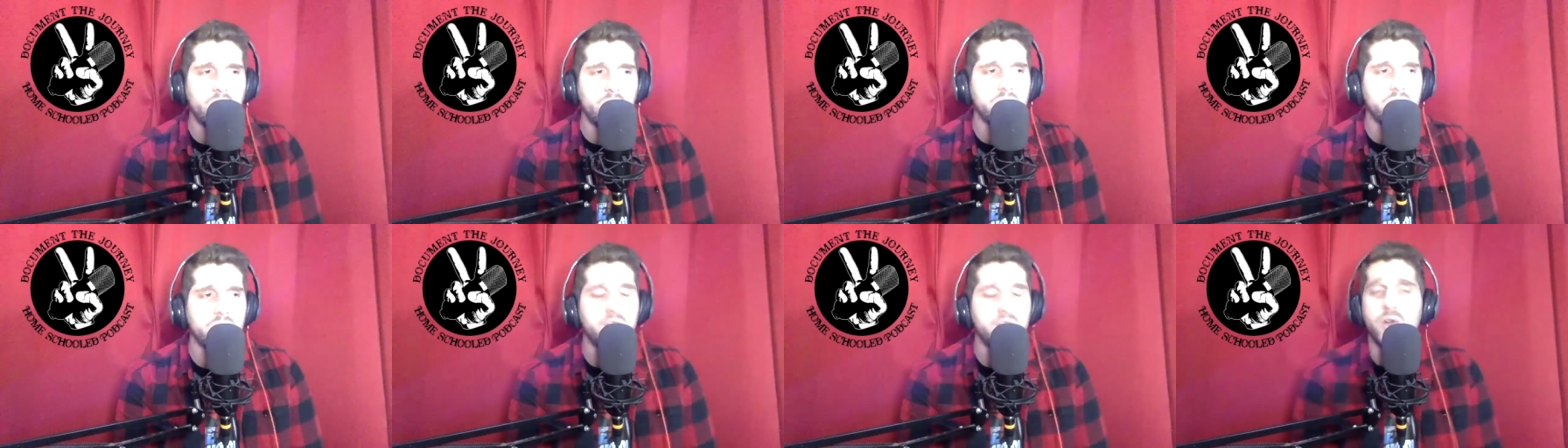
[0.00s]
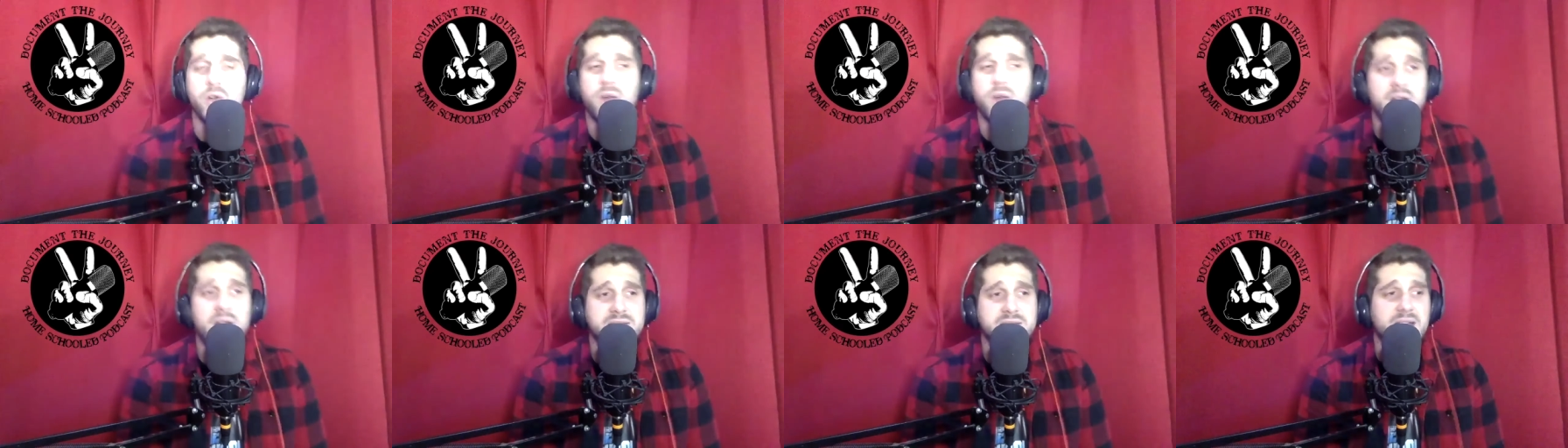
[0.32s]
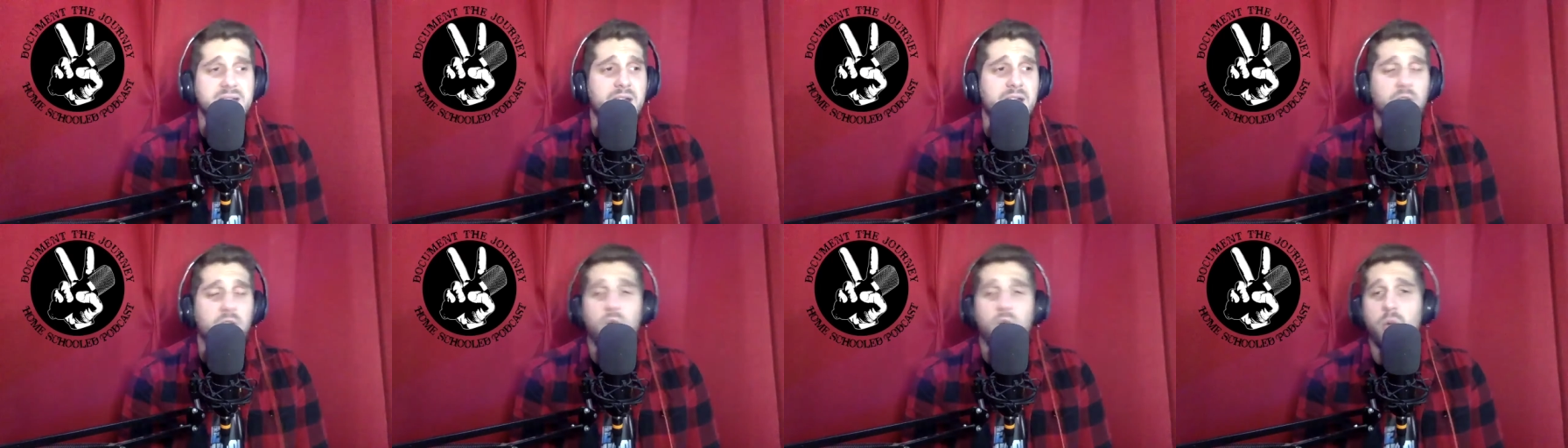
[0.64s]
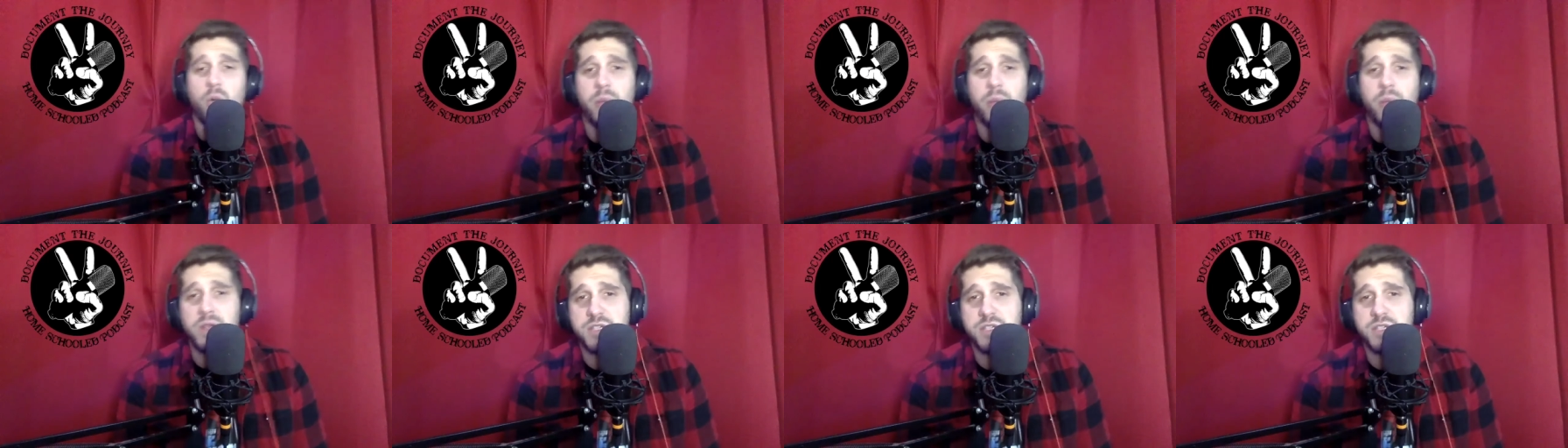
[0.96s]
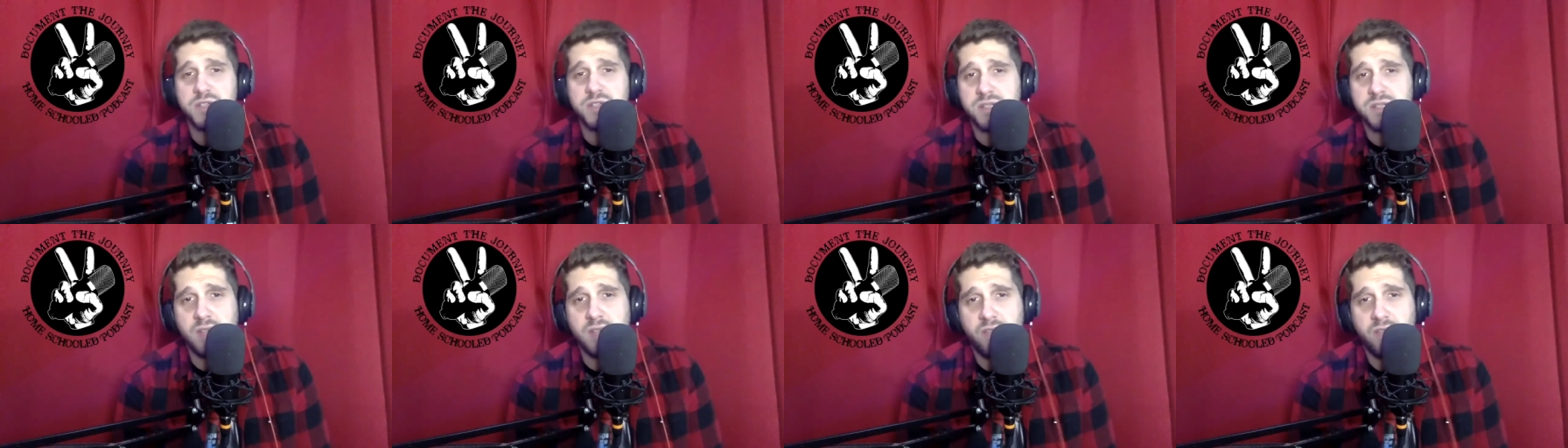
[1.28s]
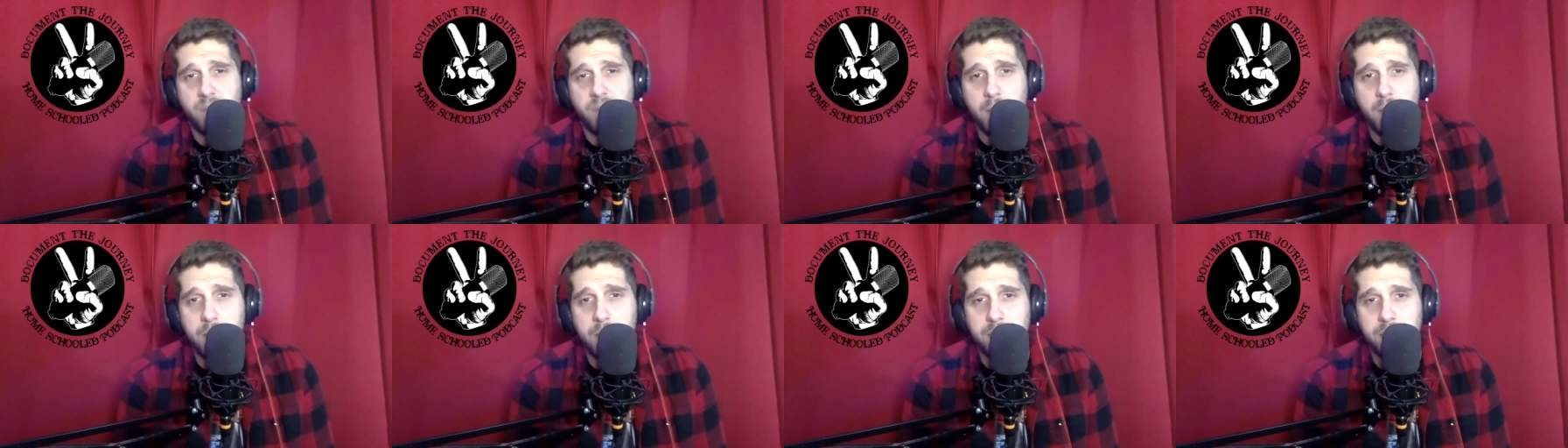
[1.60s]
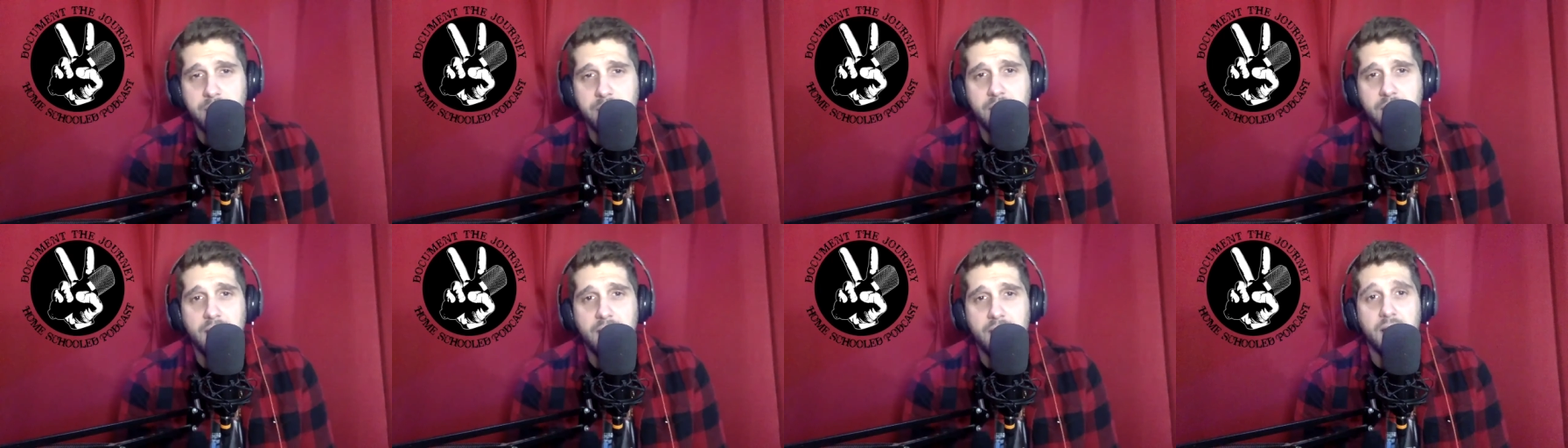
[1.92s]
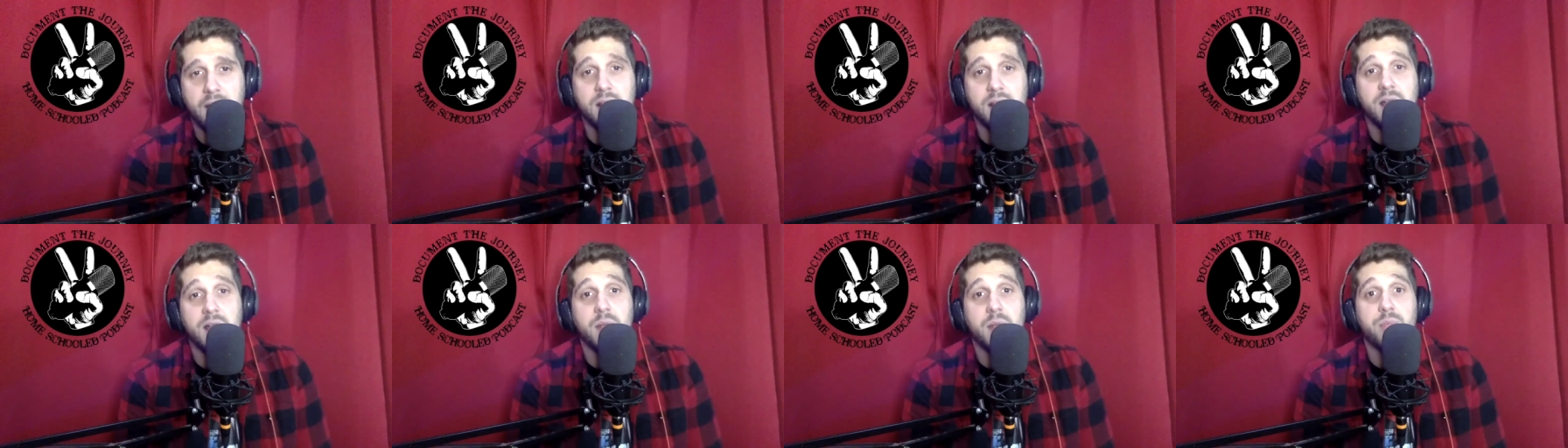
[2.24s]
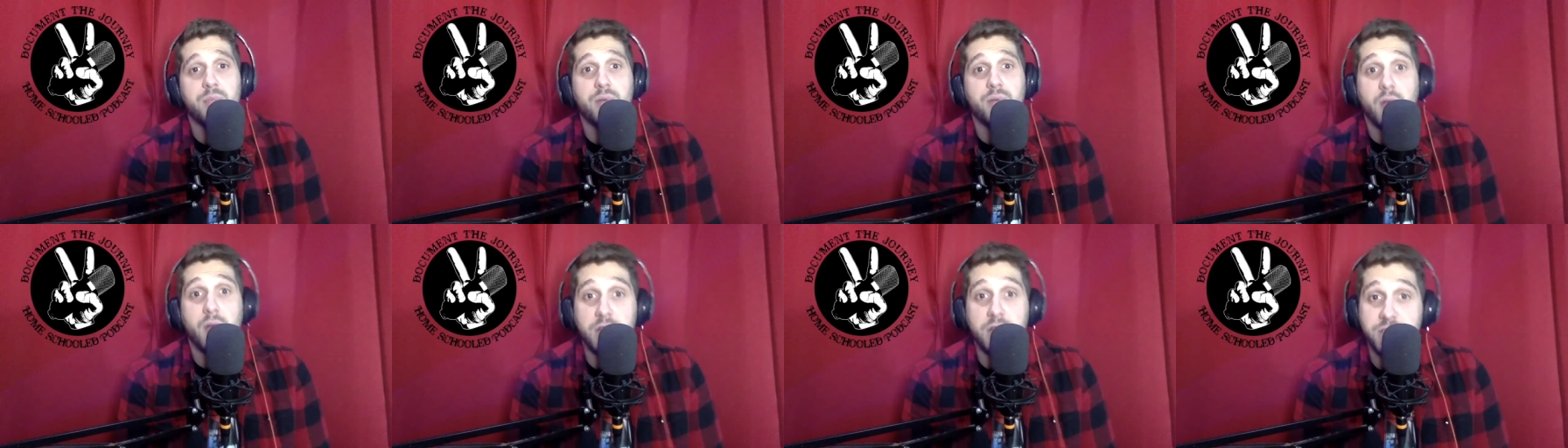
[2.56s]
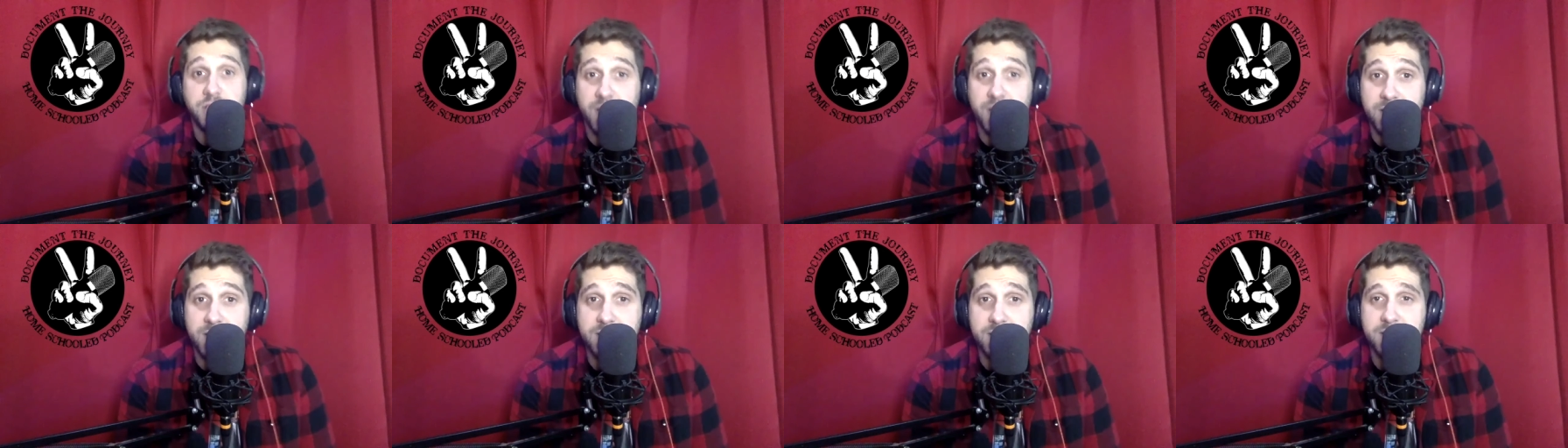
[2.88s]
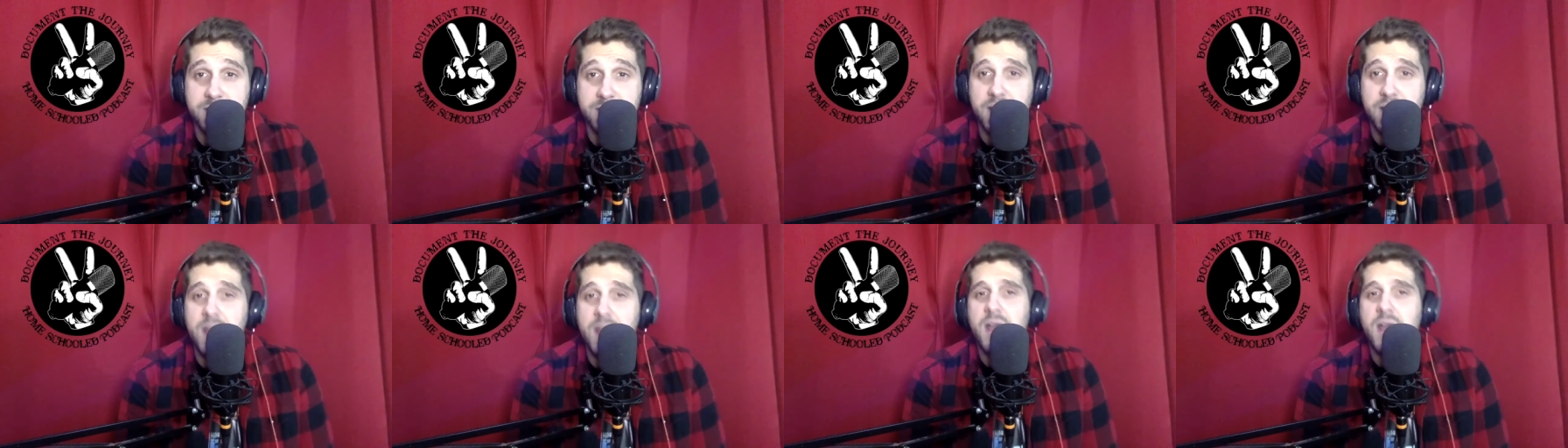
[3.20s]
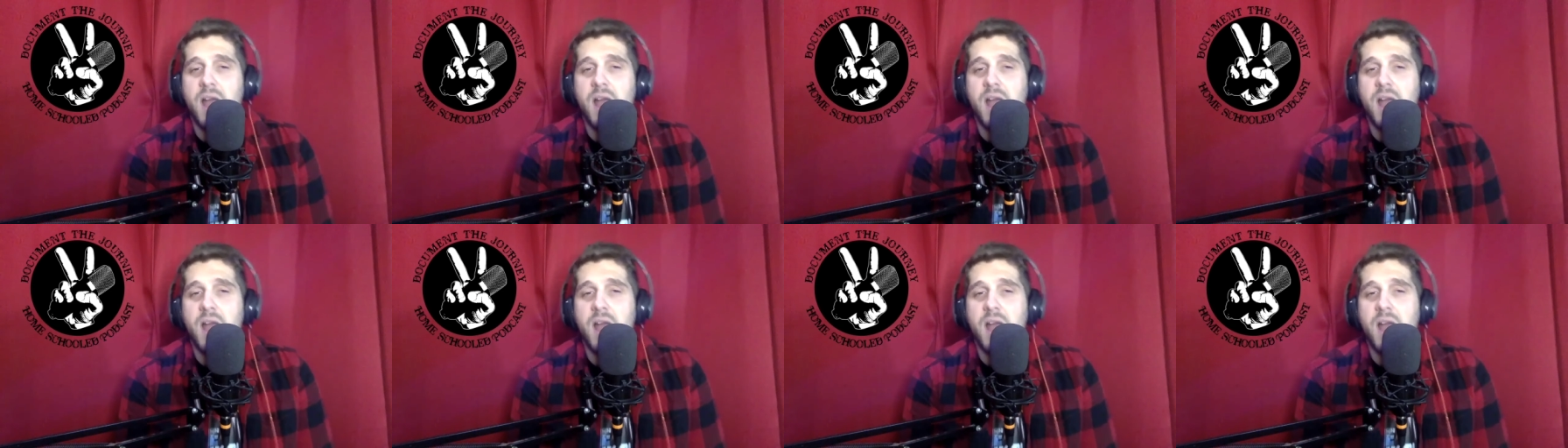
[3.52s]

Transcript: guys, I got a whole bunch of stuff on my plate. I got a lot of projects.